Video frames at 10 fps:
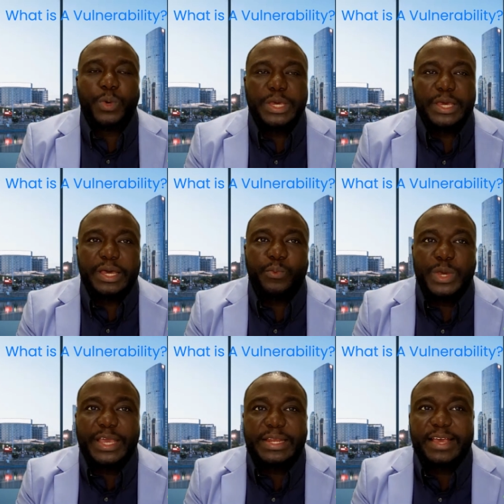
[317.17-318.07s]
weak, a
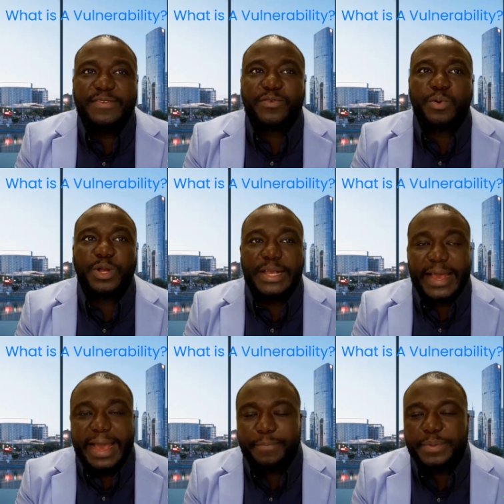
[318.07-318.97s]
weakness or a
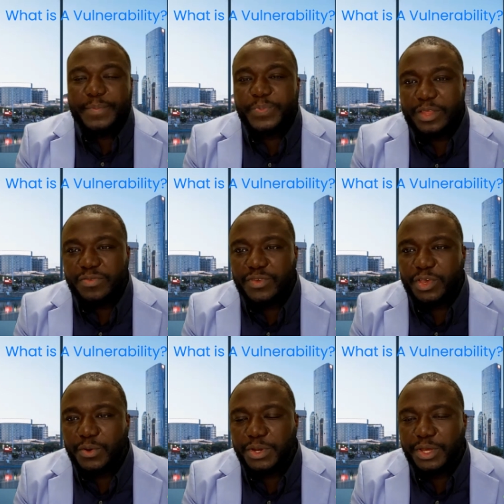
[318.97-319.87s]
gap in
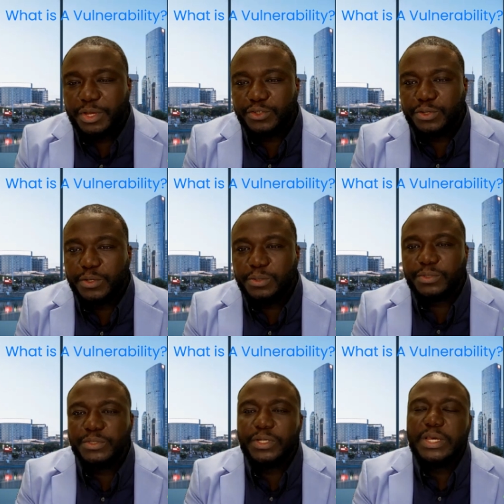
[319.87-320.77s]
security
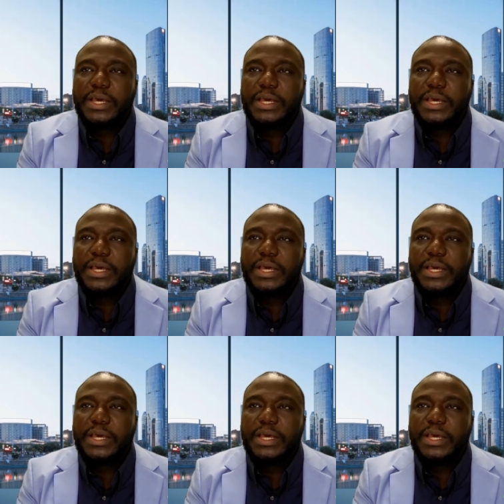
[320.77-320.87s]
controls.